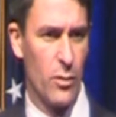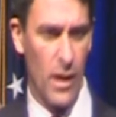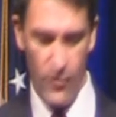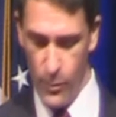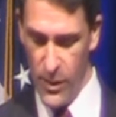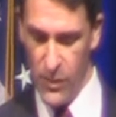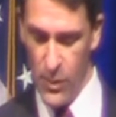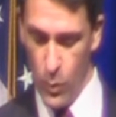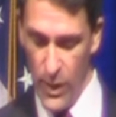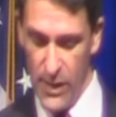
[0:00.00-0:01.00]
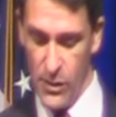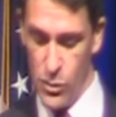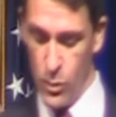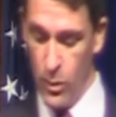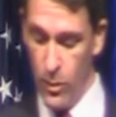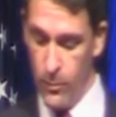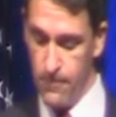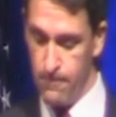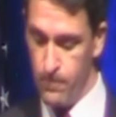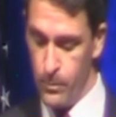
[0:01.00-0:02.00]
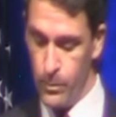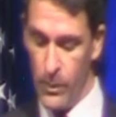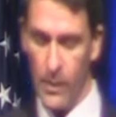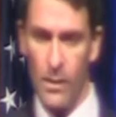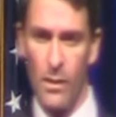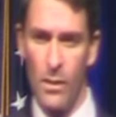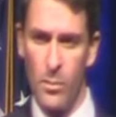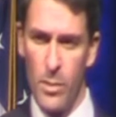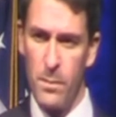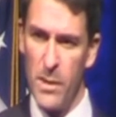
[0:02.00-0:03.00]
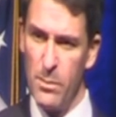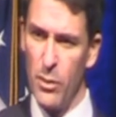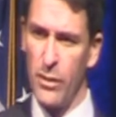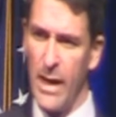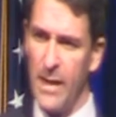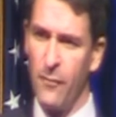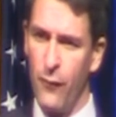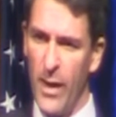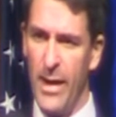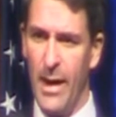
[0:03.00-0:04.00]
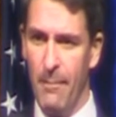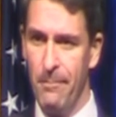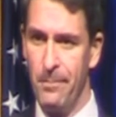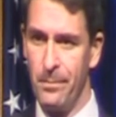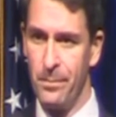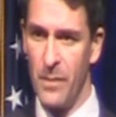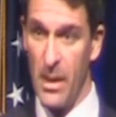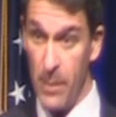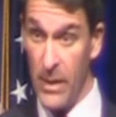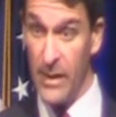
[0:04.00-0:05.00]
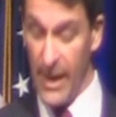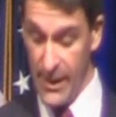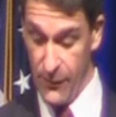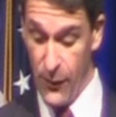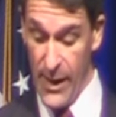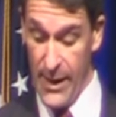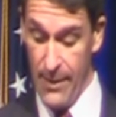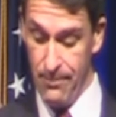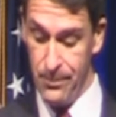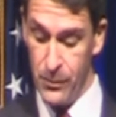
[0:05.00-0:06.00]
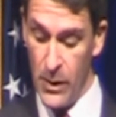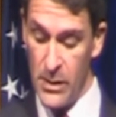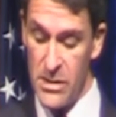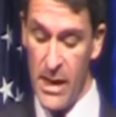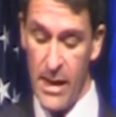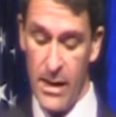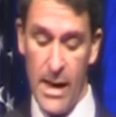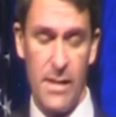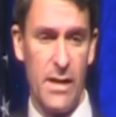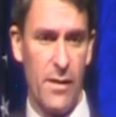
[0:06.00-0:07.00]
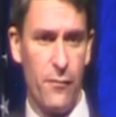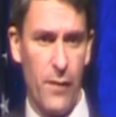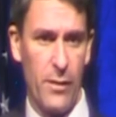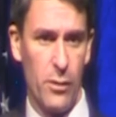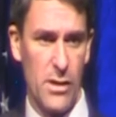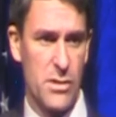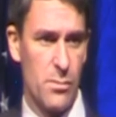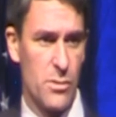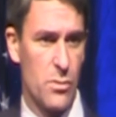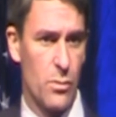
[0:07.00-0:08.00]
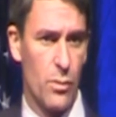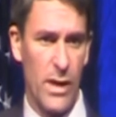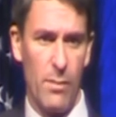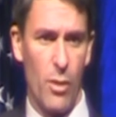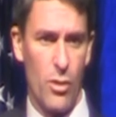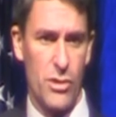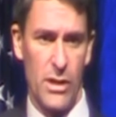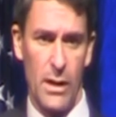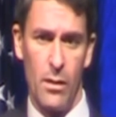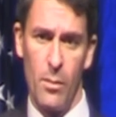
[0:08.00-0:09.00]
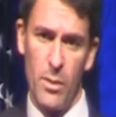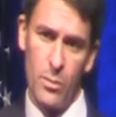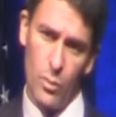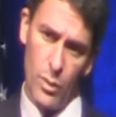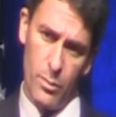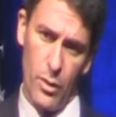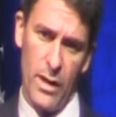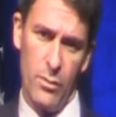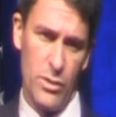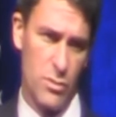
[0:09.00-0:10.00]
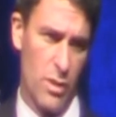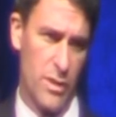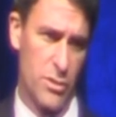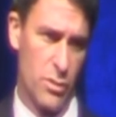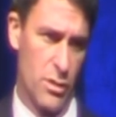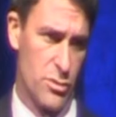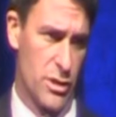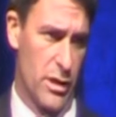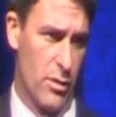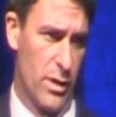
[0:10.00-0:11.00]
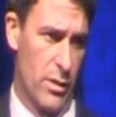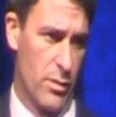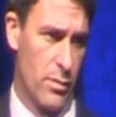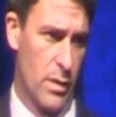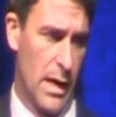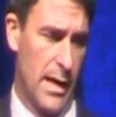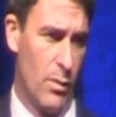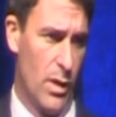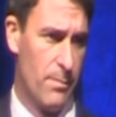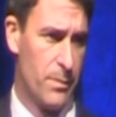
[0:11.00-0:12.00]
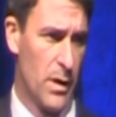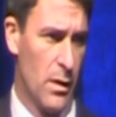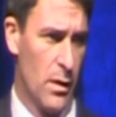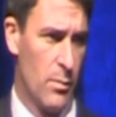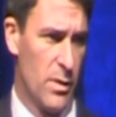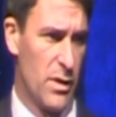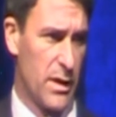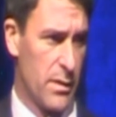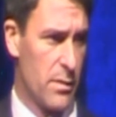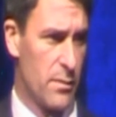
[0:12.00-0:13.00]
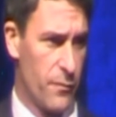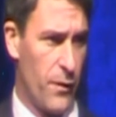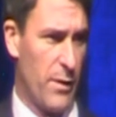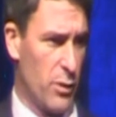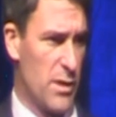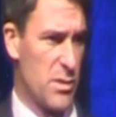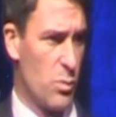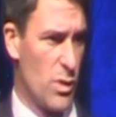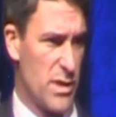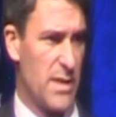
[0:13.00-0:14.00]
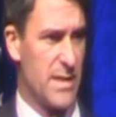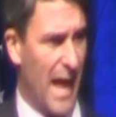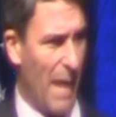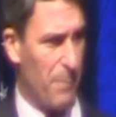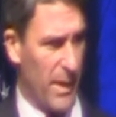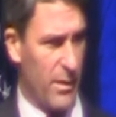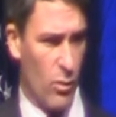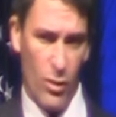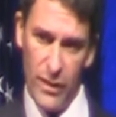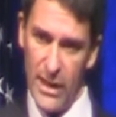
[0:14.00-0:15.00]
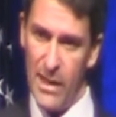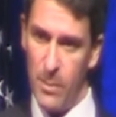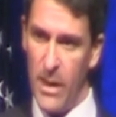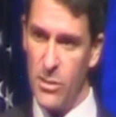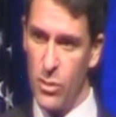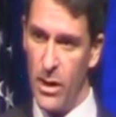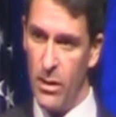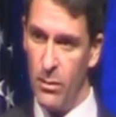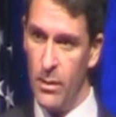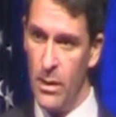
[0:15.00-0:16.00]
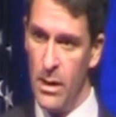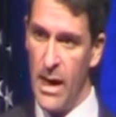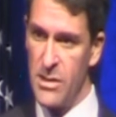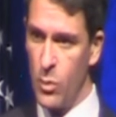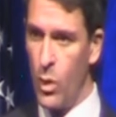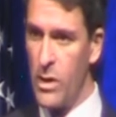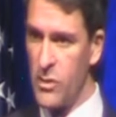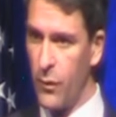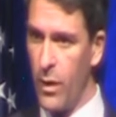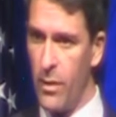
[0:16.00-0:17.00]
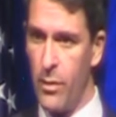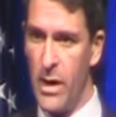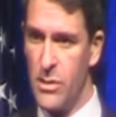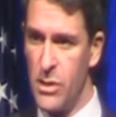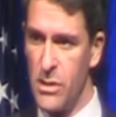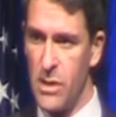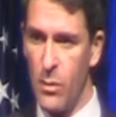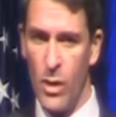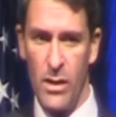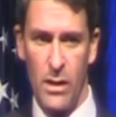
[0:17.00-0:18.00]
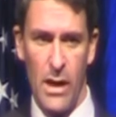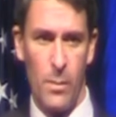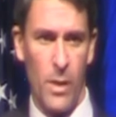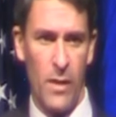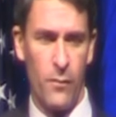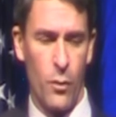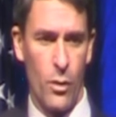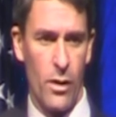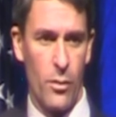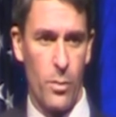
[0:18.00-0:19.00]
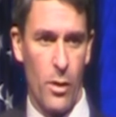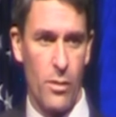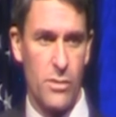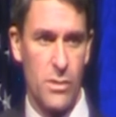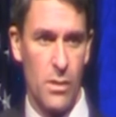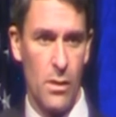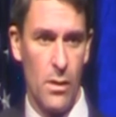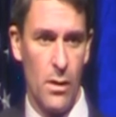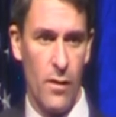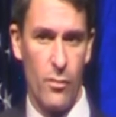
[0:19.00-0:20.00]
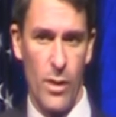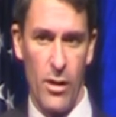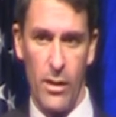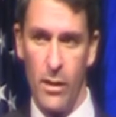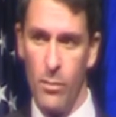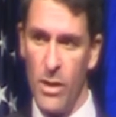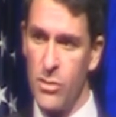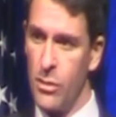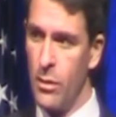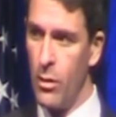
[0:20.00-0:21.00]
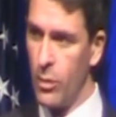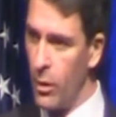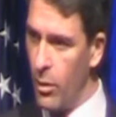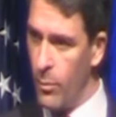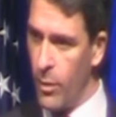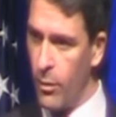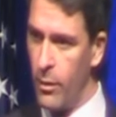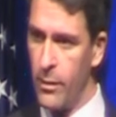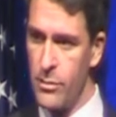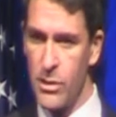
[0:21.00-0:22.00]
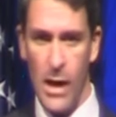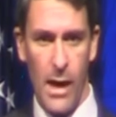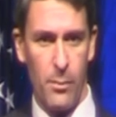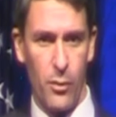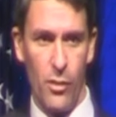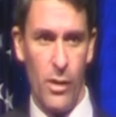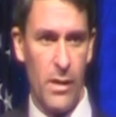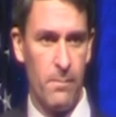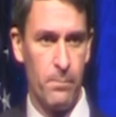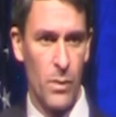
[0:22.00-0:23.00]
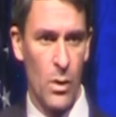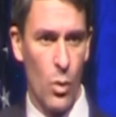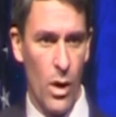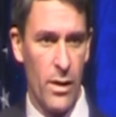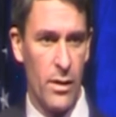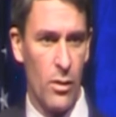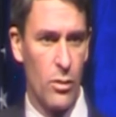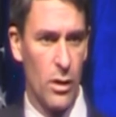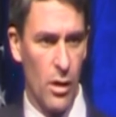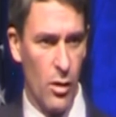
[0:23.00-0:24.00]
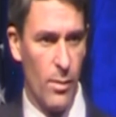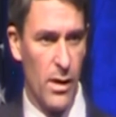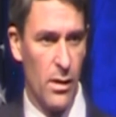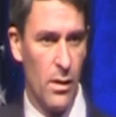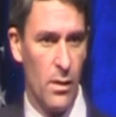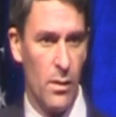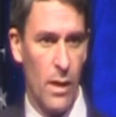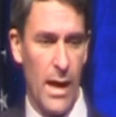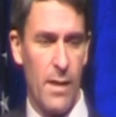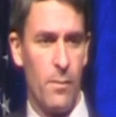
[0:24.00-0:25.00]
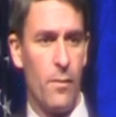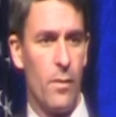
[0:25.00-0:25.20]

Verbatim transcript: government that we control, but people are getting fed up. They've been getting fed up. Today, the idea of federalism's reemerging. I mean, when Brenna was running two years ago here in Iowa, I mean, the federalism was a topic on the campaign trail, as it was for other AGs I went and campaigned for in other parts of America. You mentioned Oklahoma earlier. Scott Pruitt won in Oklahoma, and